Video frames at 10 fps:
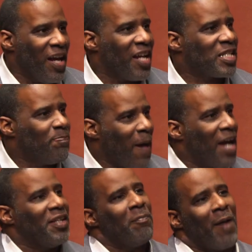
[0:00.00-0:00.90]

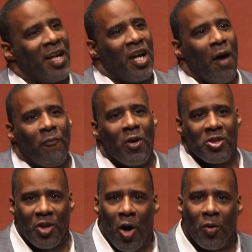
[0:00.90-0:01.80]
expanding my
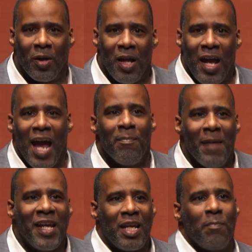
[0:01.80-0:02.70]
comfort zone and
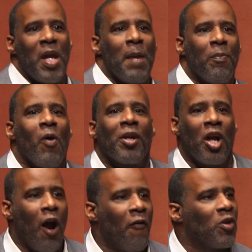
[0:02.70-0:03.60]
making people
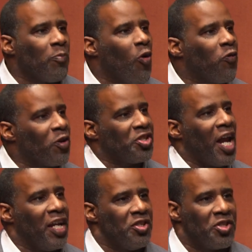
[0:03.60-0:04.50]
uncomfortable for
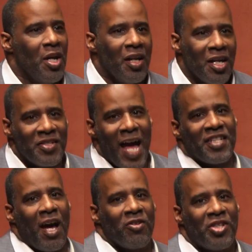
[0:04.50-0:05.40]
change because
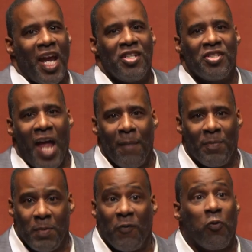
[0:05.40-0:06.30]
that's how change
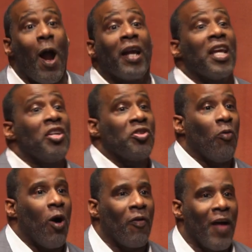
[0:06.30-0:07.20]
happens. Before I get
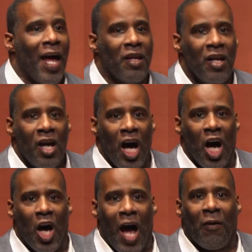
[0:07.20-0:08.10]
into all that,
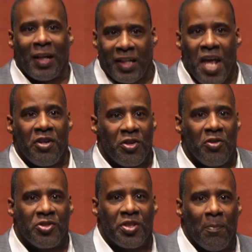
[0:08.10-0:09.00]
I would like to
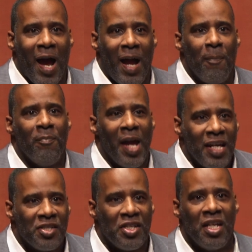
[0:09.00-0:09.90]
introduce my
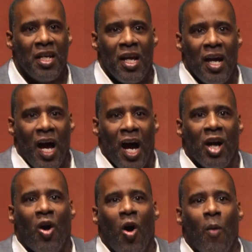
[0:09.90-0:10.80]
amazing
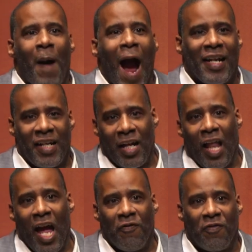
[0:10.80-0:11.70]
co-pilot in
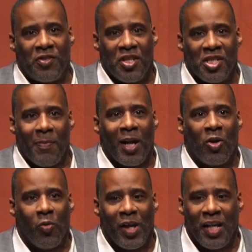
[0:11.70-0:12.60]
life. She's my
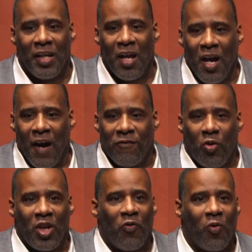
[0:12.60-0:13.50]
queen of
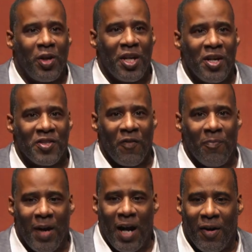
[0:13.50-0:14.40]
24 years of
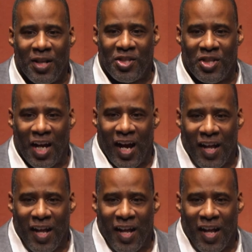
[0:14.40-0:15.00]
marriage.